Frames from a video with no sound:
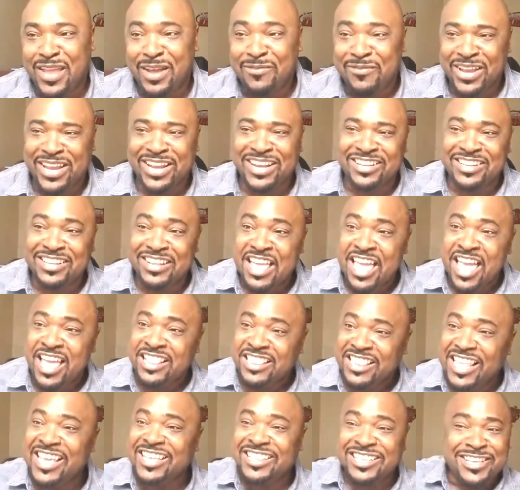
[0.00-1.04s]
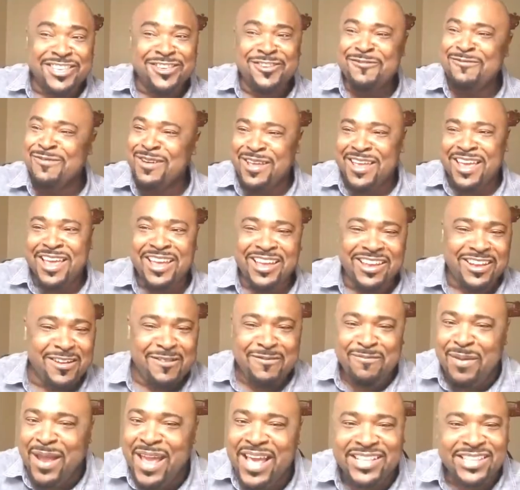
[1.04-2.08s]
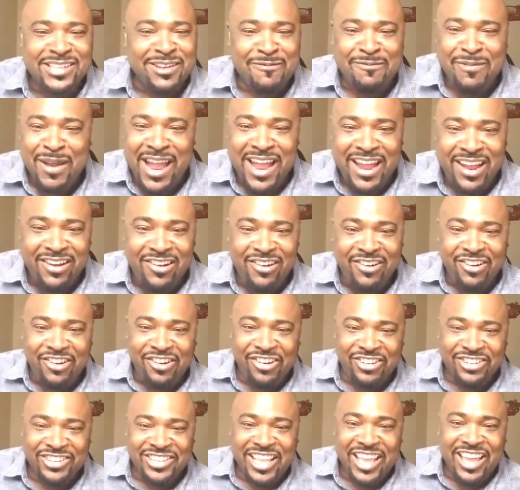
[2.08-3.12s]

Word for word: I mean, lately you've been hitting them back to back all yeah.